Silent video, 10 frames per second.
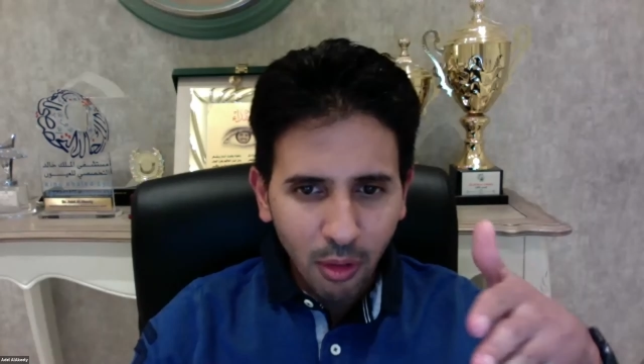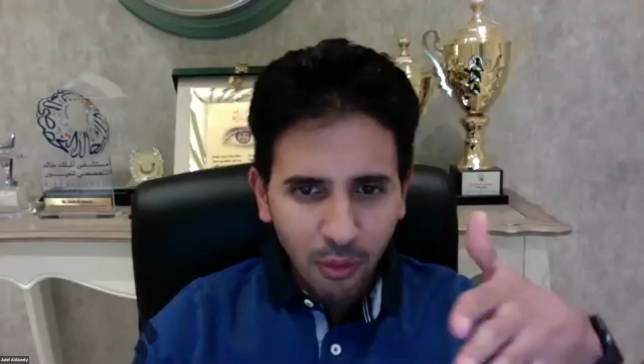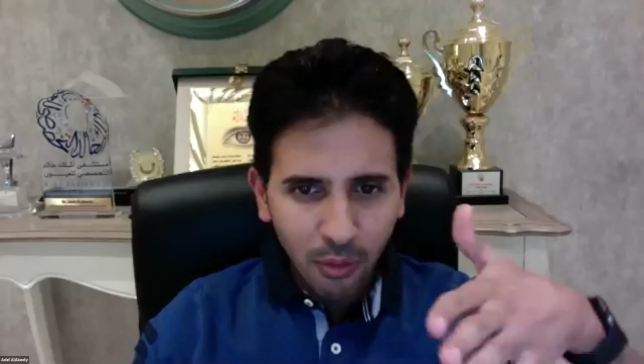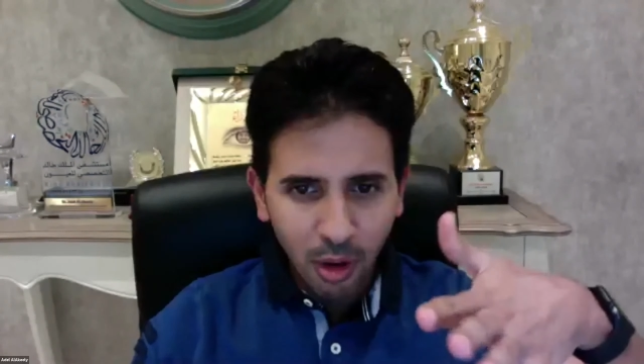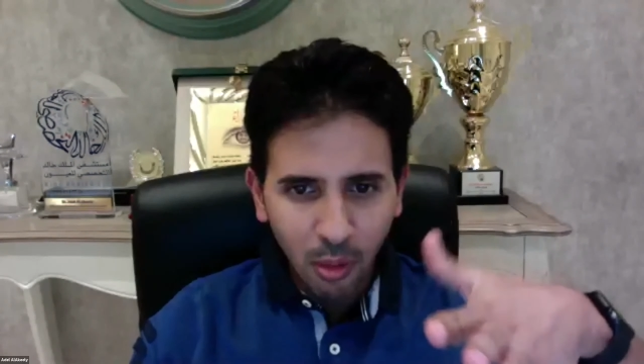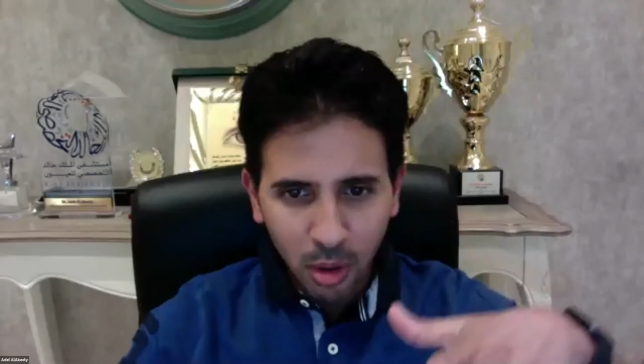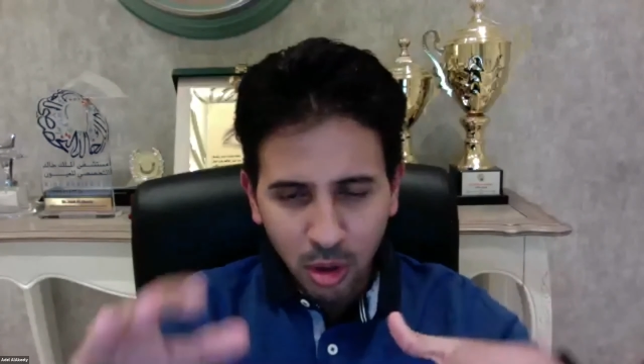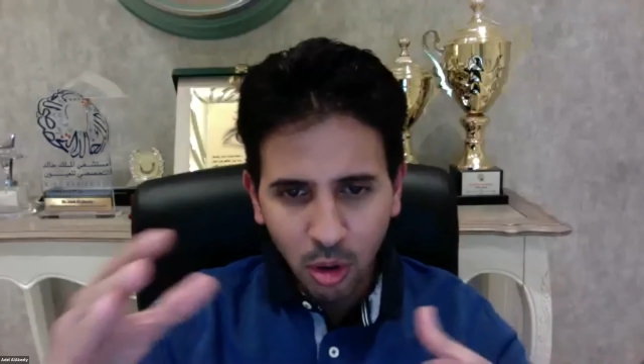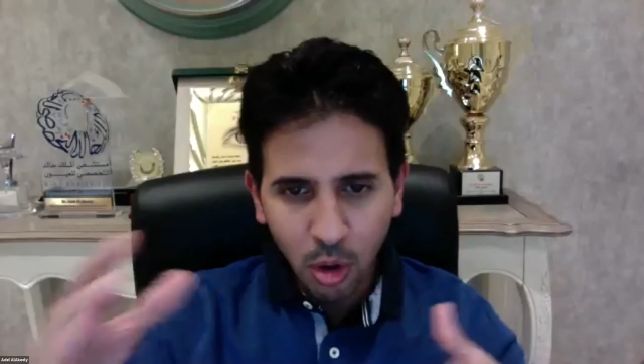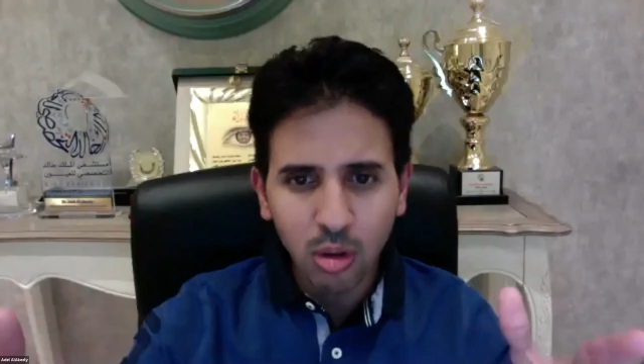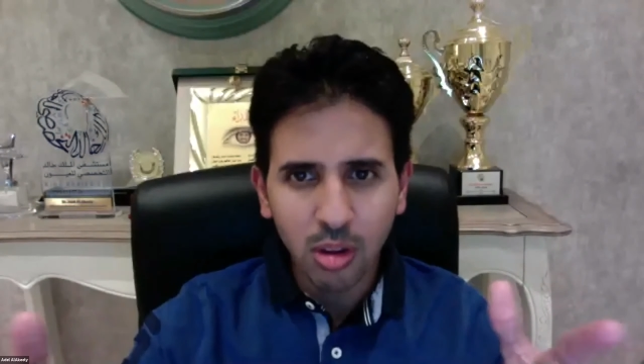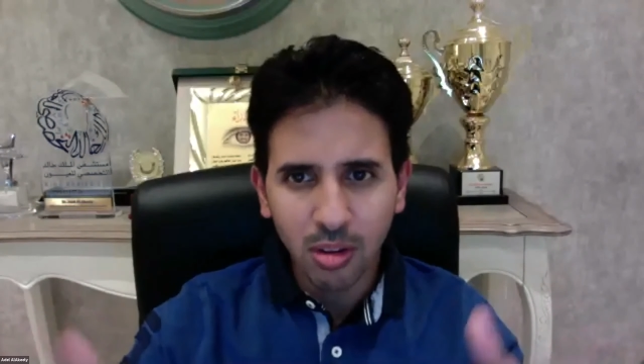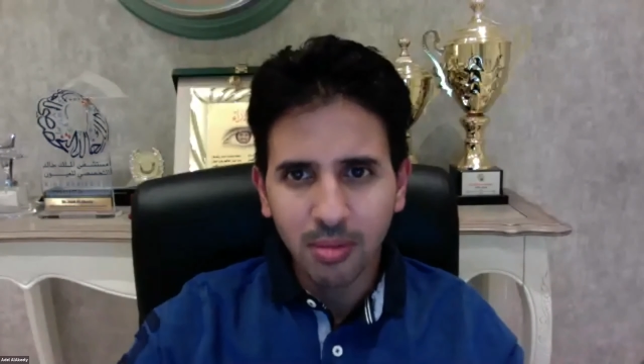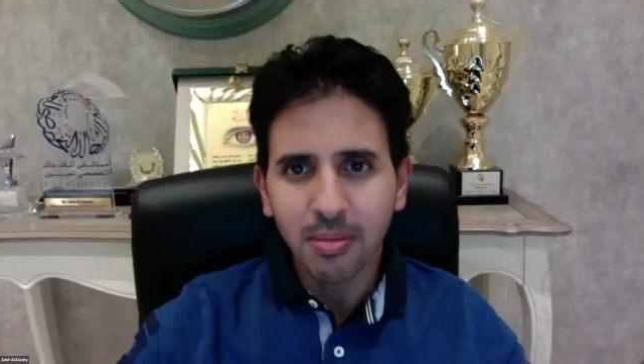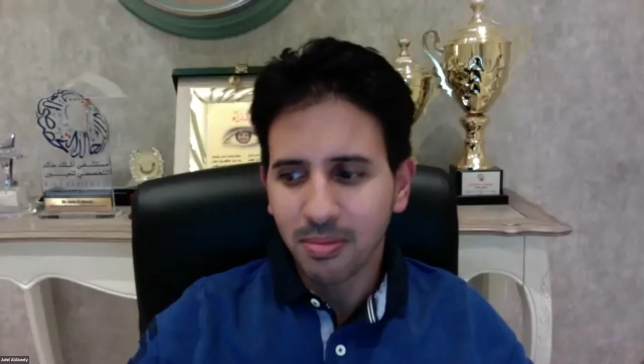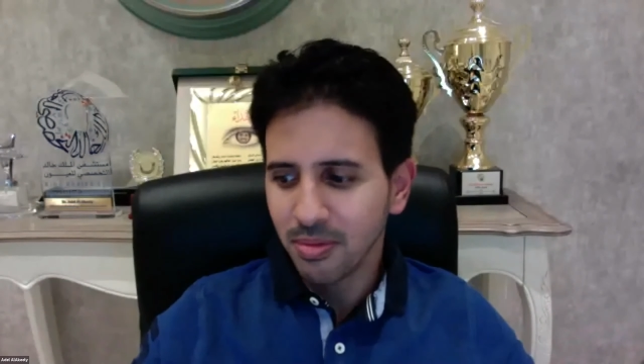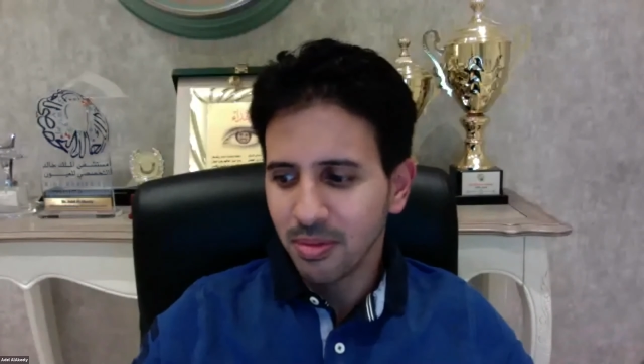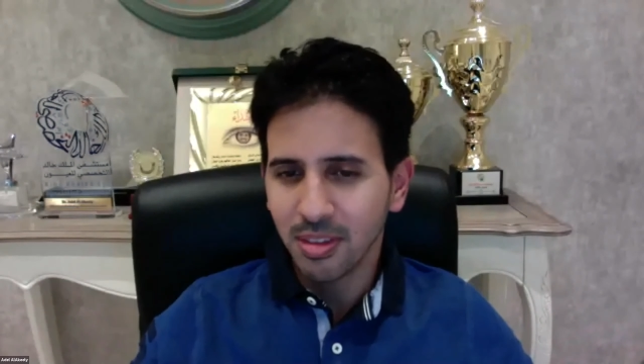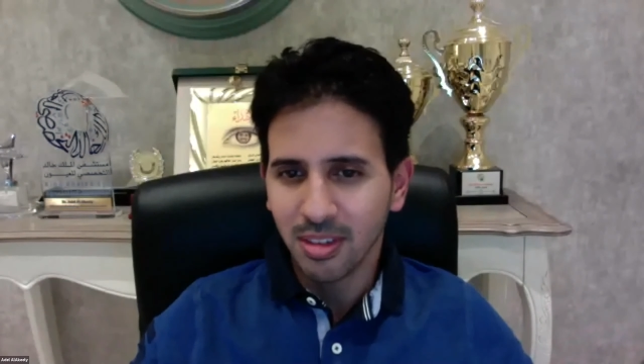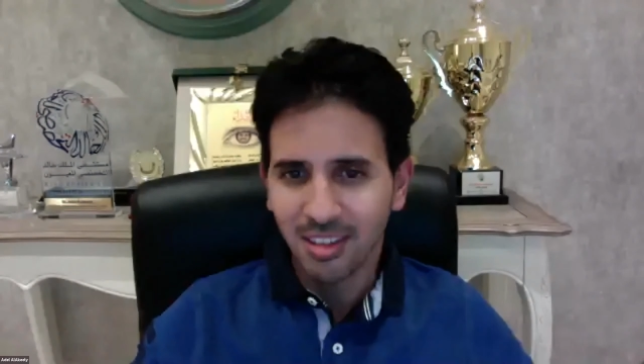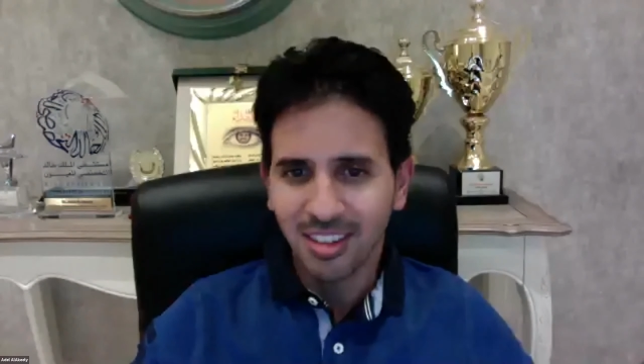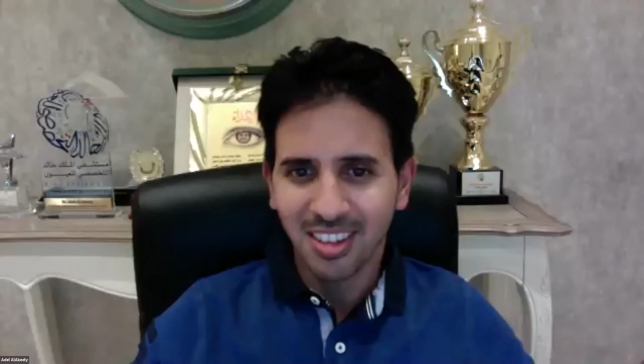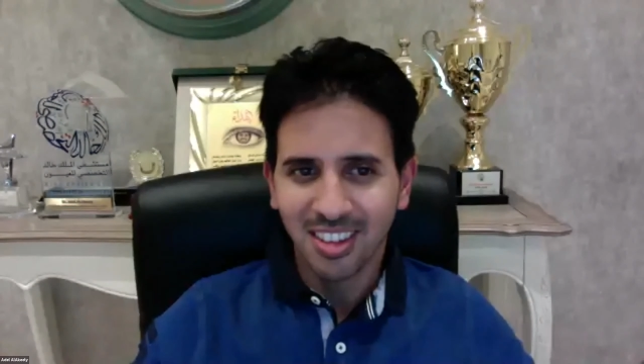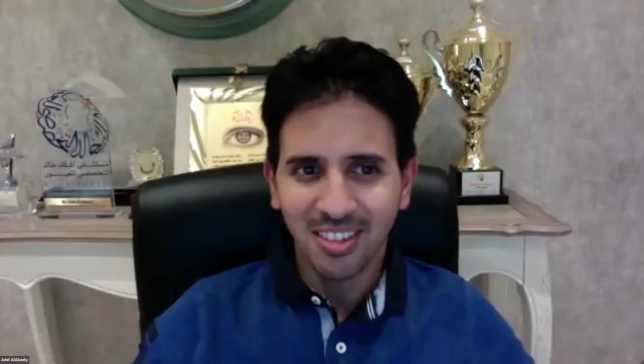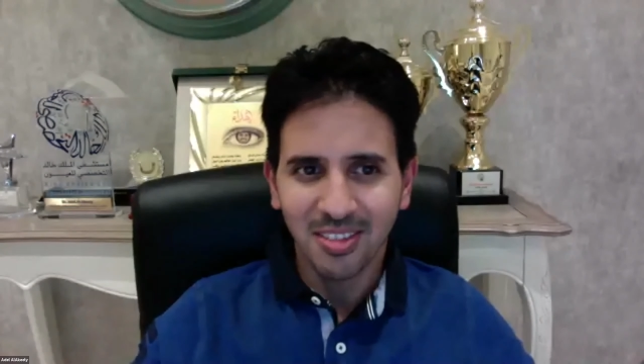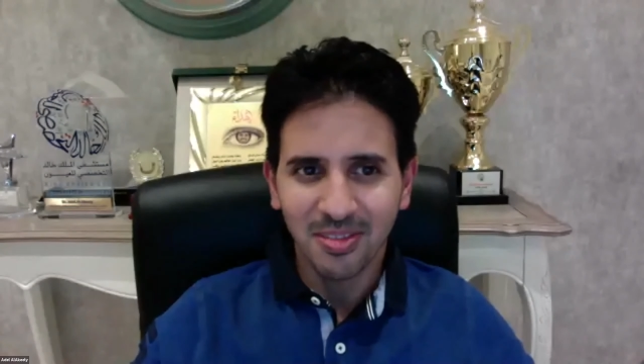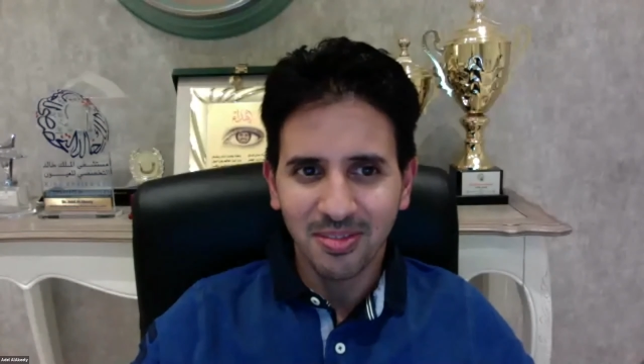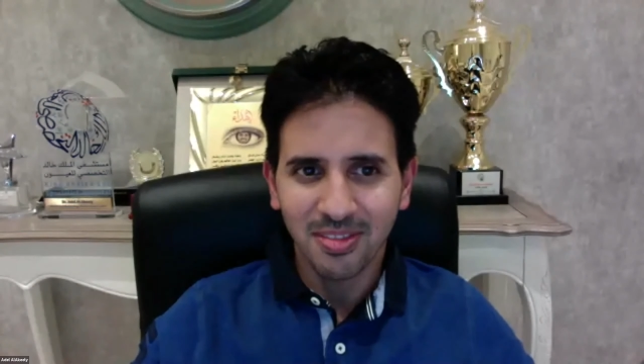Retina slippage, I presume, right?